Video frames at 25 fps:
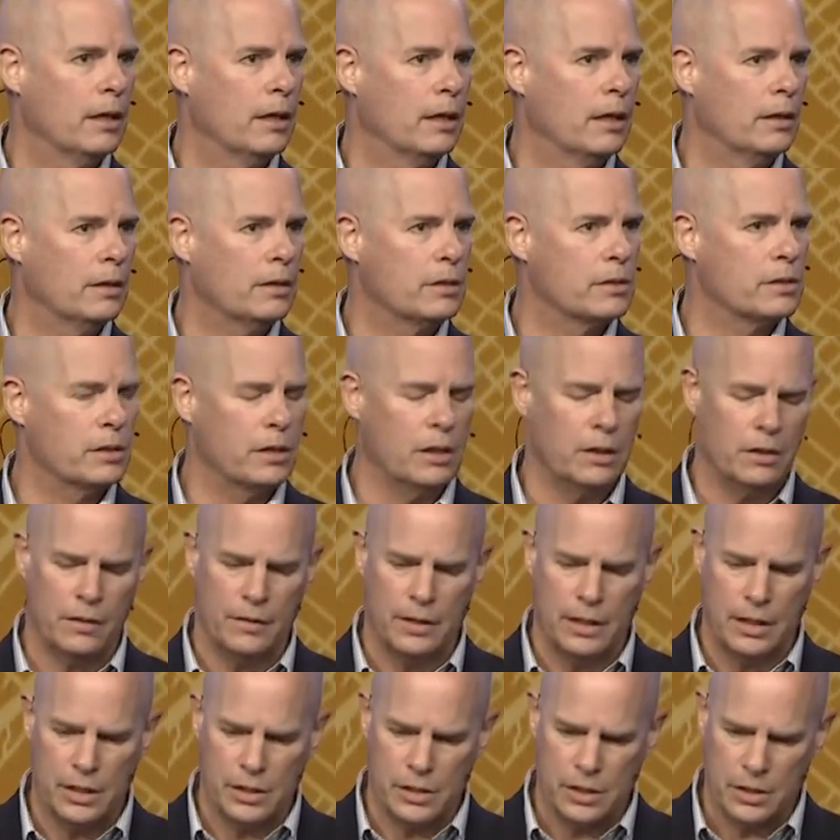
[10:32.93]
And there's, there are
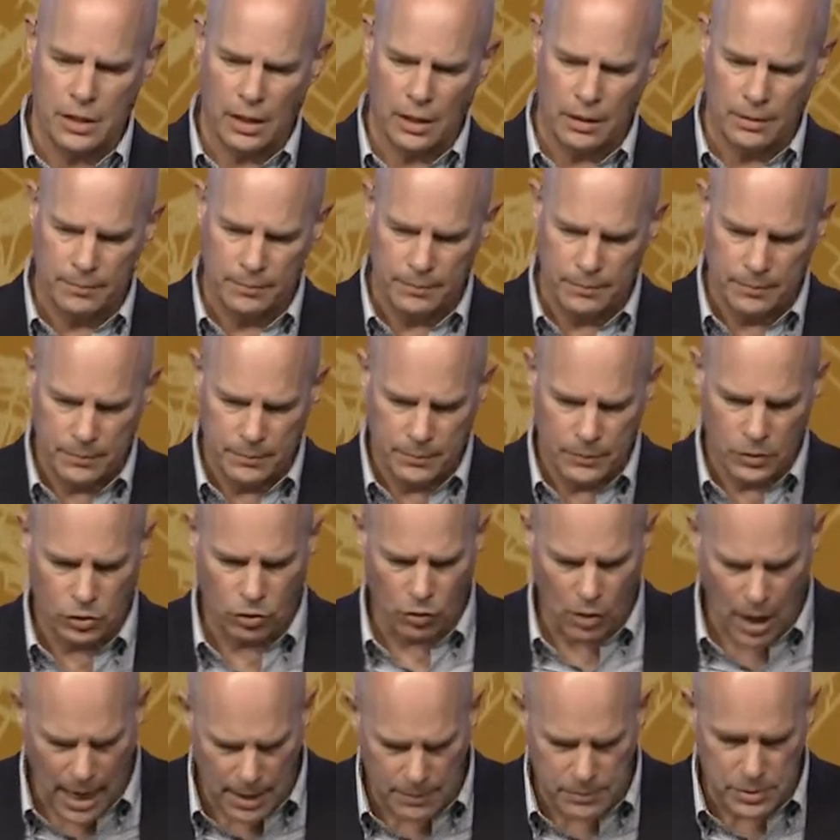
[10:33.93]
these um,
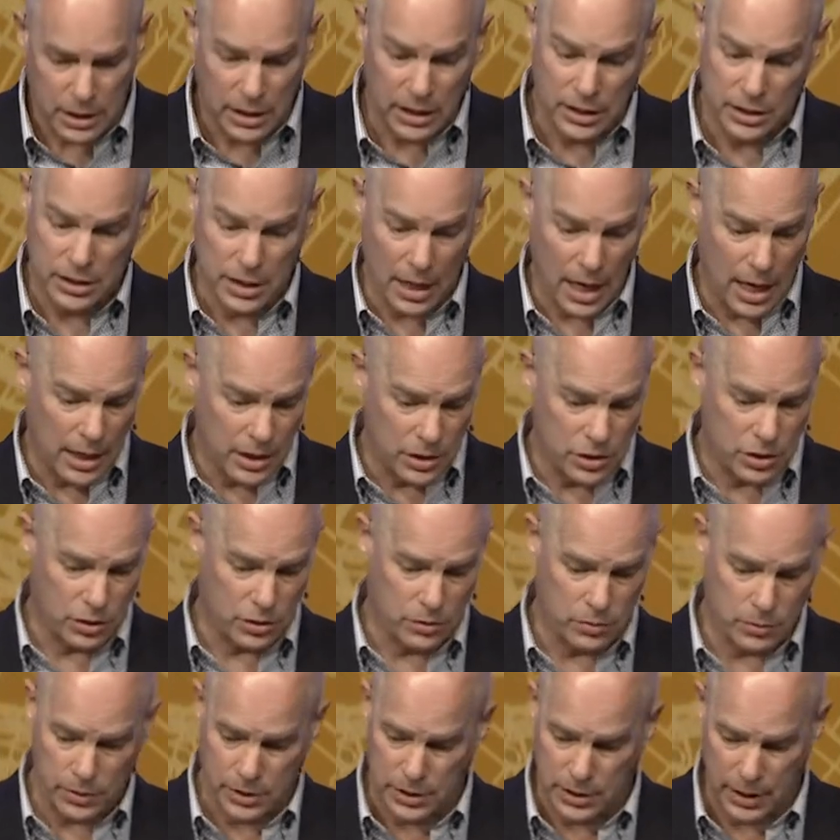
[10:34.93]
crimes against
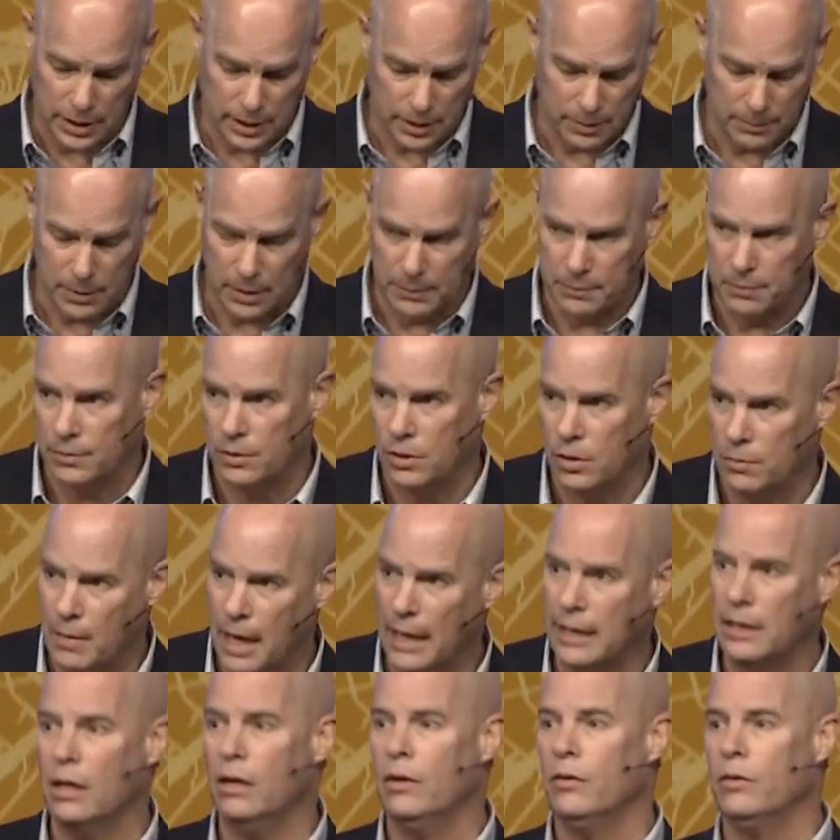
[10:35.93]
Asians we're seeing, but you
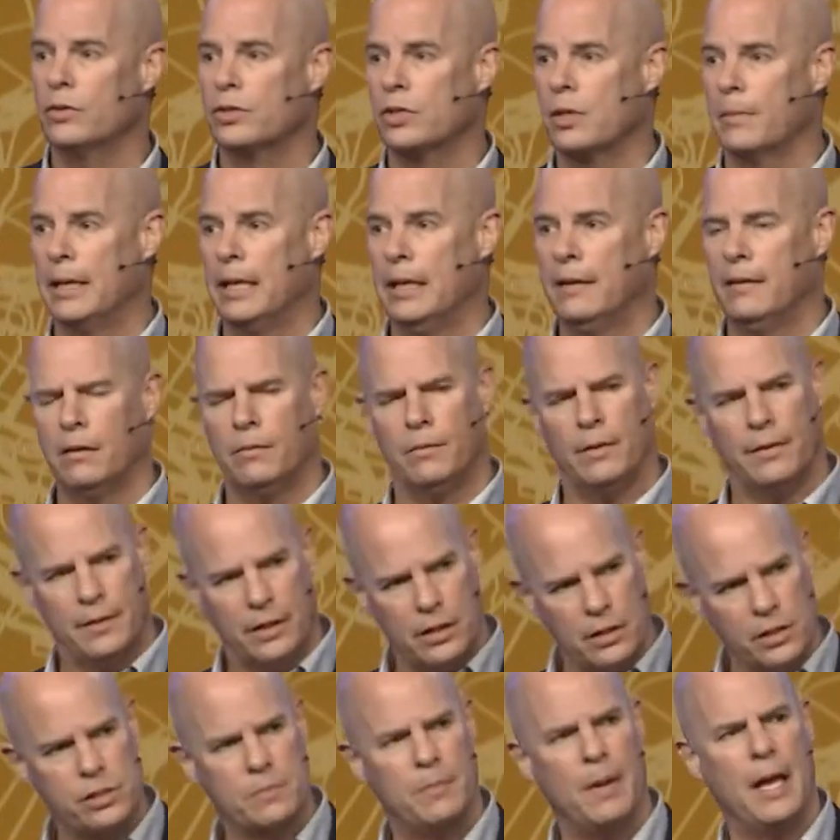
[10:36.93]
might know somebody there. Well,
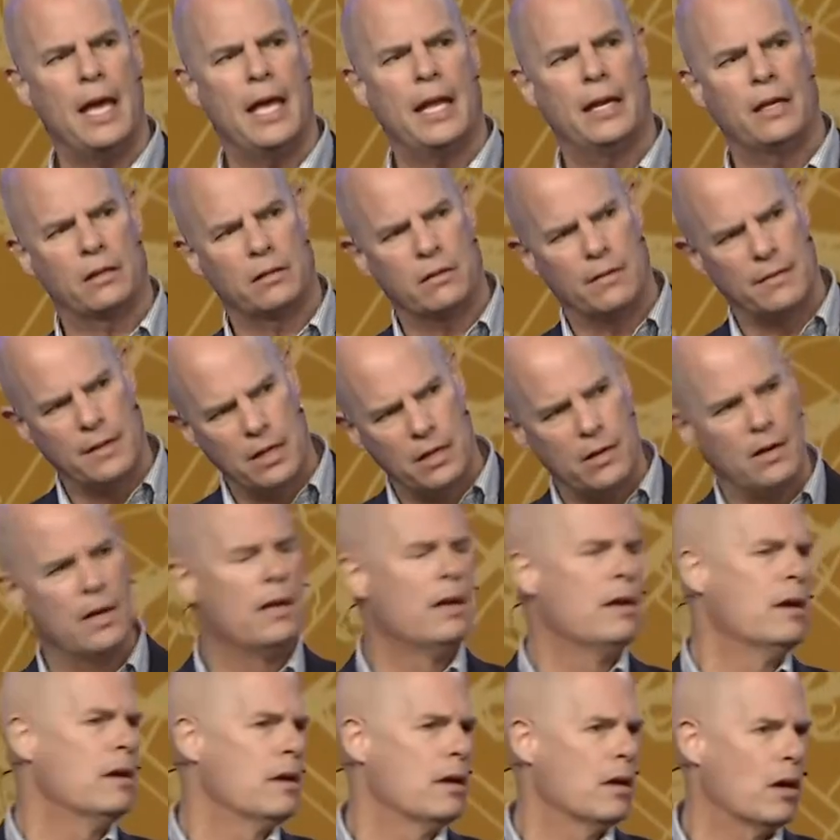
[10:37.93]
they're Hispanic or they're,
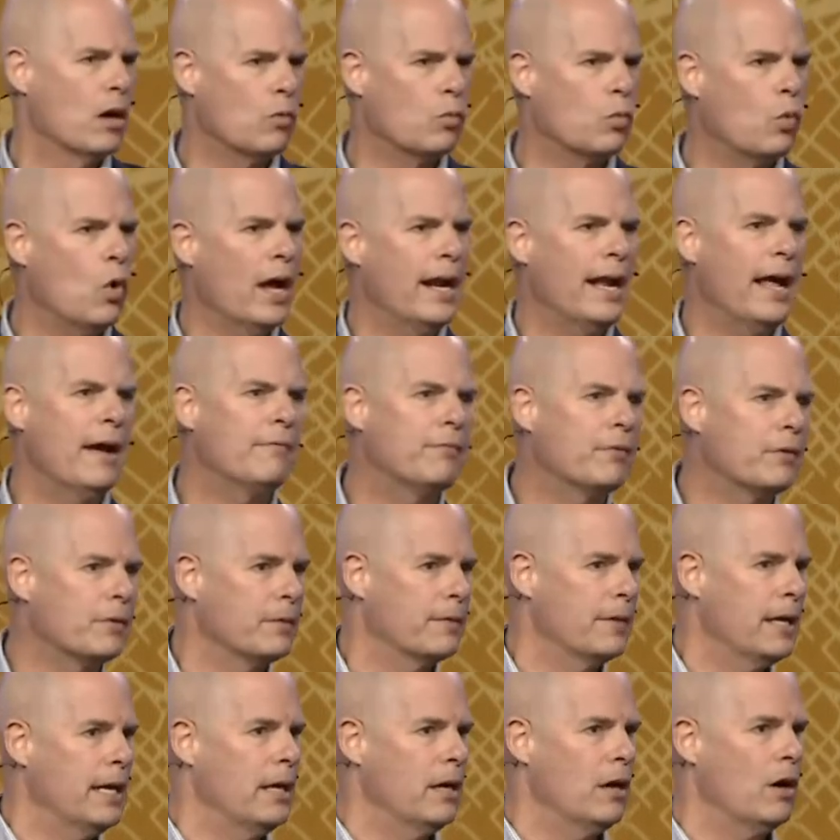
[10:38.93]
or whatever
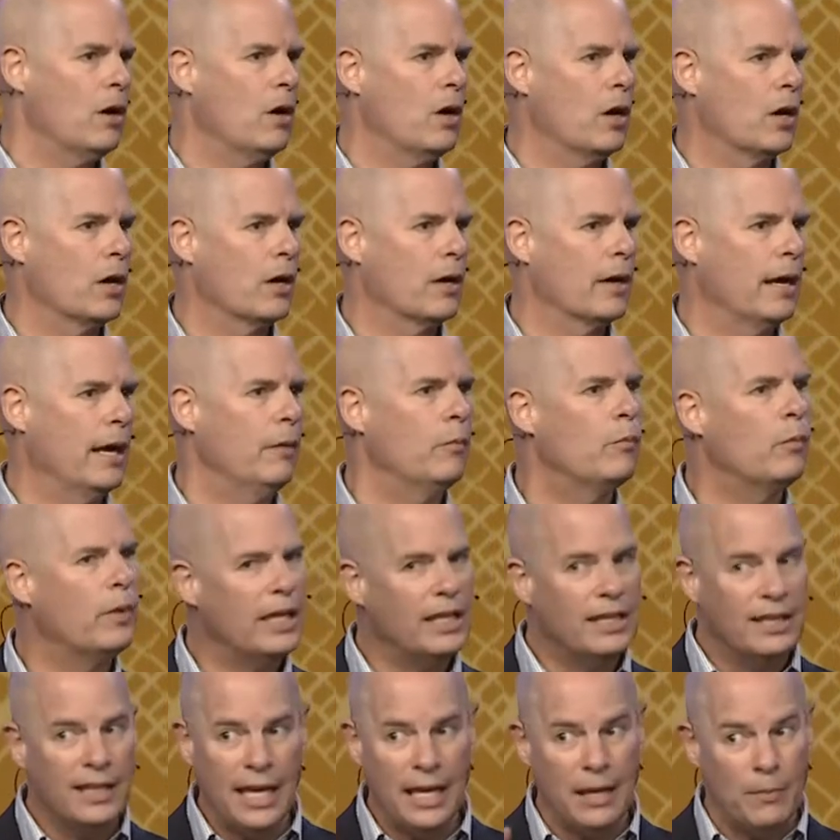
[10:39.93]
they are, and
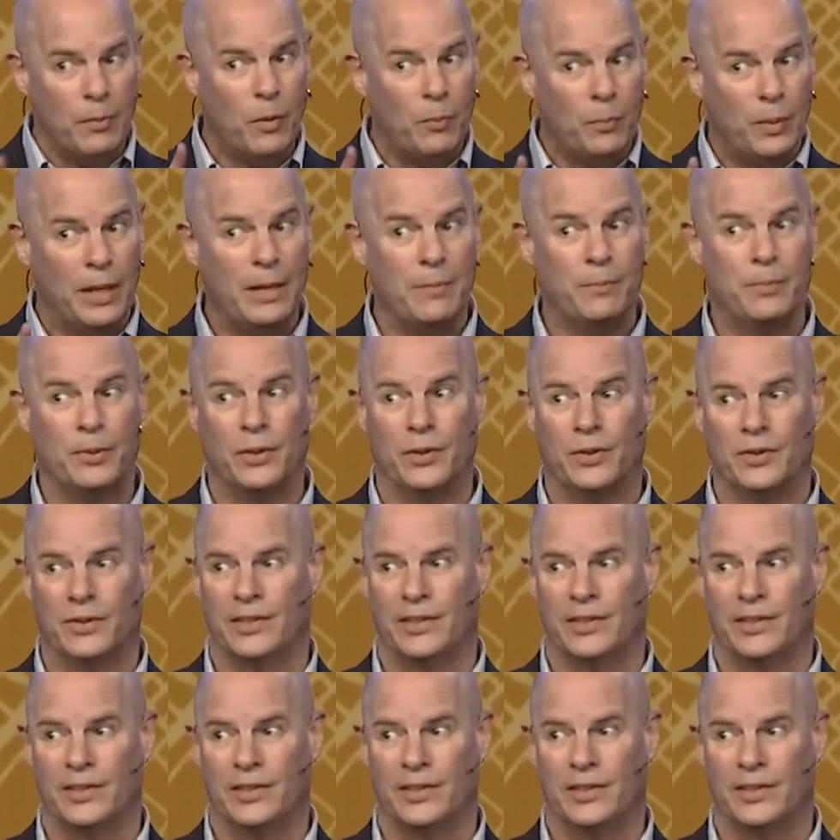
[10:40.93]
we label people.